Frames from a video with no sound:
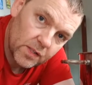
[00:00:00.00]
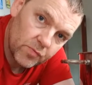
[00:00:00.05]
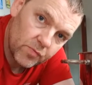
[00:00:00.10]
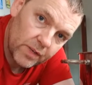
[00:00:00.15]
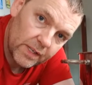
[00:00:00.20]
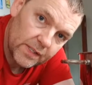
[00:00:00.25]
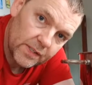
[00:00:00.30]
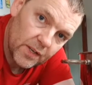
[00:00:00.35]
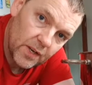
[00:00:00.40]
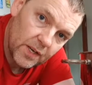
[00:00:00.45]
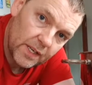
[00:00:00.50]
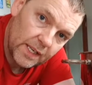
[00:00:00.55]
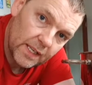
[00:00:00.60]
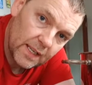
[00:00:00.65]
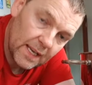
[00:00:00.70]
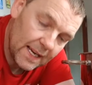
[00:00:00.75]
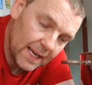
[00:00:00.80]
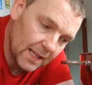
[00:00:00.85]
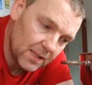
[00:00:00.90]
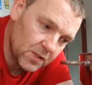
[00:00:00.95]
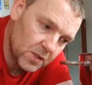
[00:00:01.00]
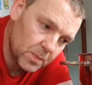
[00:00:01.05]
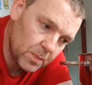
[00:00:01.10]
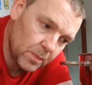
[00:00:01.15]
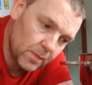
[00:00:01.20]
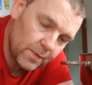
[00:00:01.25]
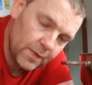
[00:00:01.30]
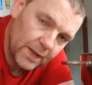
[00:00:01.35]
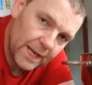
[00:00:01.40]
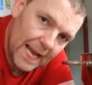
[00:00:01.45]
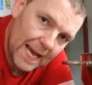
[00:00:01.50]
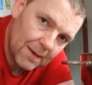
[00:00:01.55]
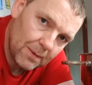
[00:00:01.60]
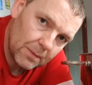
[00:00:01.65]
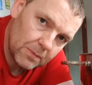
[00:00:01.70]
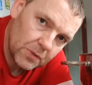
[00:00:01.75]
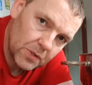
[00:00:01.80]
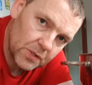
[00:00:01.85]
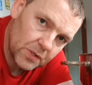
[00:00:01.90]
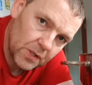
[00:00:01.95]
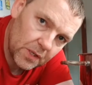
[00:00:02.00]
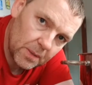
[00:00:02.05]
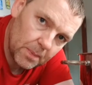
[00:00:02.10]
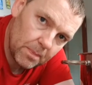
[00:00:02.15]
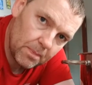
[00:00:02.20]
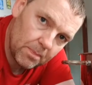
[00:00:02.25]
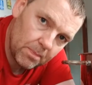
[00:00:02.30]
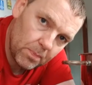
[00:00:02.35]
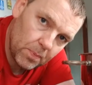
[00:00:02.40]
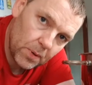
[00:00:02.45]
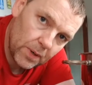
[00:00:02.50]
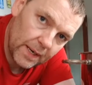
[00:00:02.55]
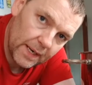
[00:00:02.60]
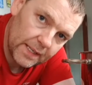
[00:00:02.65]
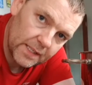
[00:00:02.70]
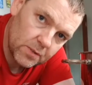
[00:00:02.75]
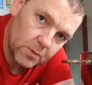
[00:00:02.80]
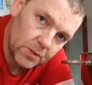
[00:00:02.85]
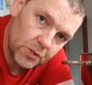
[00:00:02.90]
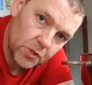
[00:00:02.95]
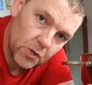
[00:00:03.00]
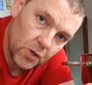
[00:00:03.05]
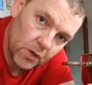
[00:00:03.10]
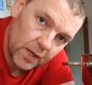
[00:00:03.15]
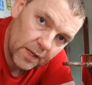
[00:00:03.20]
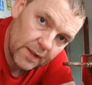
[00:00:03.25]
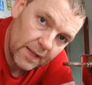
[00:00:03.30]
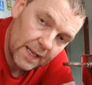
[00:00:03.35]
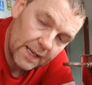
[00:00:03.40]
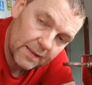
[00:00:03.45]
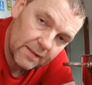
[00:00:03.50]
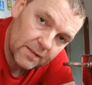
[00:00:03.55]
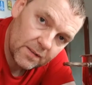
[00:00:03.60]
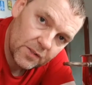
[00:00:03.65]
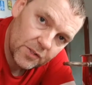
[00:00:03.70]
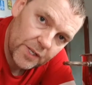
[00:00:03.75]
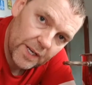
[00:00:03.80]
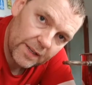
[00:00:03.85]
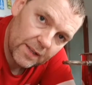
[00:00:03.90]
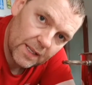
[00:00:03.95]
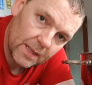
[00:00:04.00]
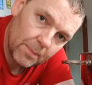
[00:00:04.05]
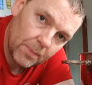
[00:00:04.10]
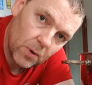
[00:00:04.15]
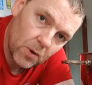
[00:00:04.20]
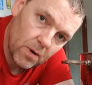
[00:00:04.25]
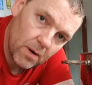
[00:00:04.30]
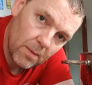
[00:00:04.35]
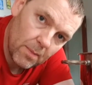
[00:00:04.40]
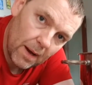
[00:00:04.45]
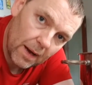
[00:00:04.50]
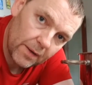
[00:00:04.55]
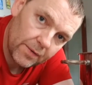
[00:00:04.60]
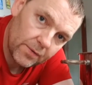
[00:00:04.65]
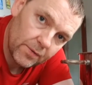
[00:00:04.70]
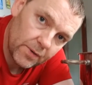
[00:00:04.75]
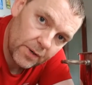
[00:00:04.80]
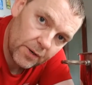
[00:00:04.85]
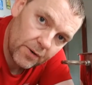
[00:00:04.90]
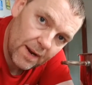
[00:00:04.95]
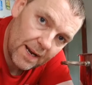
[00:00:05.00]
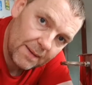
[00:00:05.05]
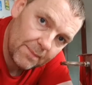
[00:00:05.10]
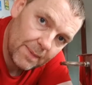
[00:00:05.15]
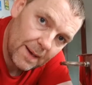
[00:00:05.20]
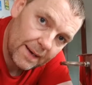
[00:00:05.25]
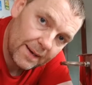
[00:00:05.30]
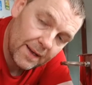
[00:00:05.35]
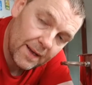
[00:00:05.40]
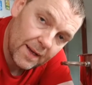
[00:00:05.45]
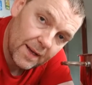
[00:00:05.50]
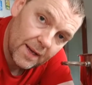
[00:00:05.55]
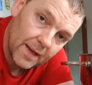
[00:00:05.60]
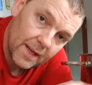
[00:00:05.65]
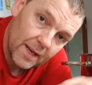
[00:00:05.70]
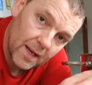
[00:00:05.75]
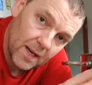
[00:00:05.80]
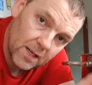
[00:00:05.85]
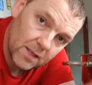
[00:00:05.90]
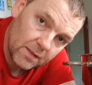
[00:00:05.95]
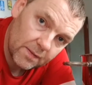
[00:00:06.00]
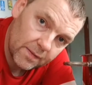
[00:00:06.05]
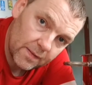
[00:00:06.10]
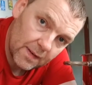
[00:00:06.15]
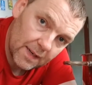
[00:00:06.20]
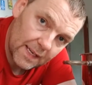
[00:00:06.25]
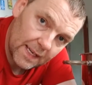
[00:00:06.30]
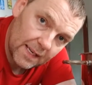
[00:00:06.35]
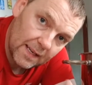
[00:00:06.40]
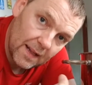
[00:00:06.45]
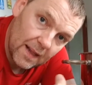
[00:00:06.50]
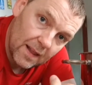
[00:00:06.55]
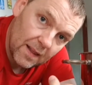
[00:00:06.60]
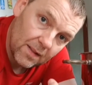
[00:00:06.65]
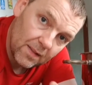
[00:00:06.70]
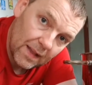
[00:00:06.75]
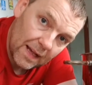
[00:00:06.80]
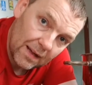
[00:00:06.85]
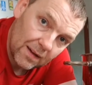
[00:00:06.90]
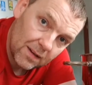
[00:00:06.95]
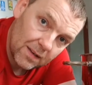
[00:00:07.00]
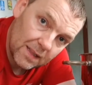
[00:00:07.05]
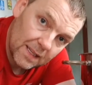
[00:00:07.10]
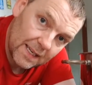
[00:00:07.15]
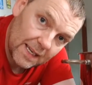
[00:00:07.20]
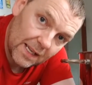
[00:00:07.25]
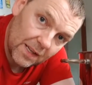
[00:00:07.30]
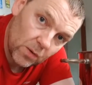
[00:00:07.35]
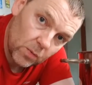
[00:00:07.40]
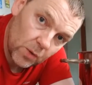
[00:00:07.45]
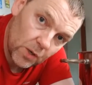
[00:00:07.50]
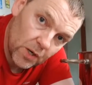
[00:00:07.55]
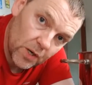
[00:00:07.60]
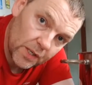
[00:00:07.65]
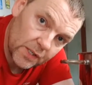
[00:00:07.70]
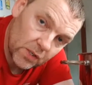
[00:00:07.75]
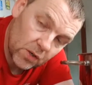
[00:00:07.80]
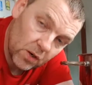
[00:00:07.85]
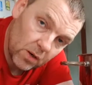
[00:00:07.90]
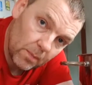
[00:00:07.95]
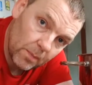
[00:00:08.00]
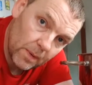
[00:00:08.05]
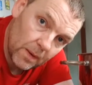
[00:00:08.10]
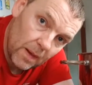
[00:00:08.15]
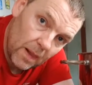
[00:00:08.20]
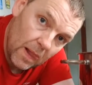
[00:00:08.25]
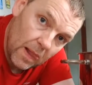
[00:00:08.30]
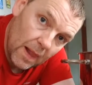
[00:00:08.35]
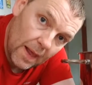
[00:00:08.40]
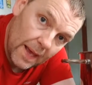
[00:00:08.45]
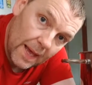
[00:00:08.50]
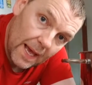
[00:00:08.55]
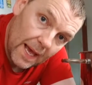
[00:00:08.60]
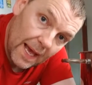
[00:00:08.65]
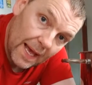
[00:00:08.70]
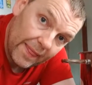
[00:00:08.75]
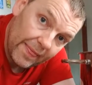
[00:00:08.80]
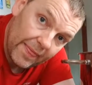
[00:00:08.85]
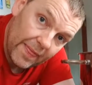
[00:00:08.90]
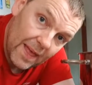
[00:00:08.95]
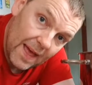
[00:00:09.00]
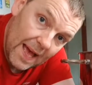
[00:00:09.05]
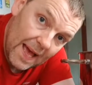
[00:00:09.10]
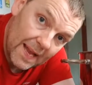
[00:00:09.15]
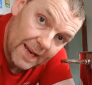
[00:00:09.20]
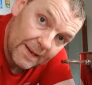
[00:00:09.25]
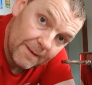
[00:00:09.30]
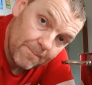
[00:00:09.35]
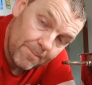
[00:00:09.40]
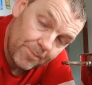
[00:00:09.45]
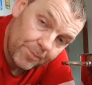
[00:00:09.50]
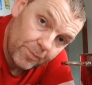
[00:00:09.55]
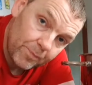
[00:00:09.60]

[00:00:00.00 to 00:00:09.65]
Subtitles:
to recirculate. For now I'm just going to put it into a jug and then gently pour it back through the grain bed, and hopefully that'll clear the wort up. And then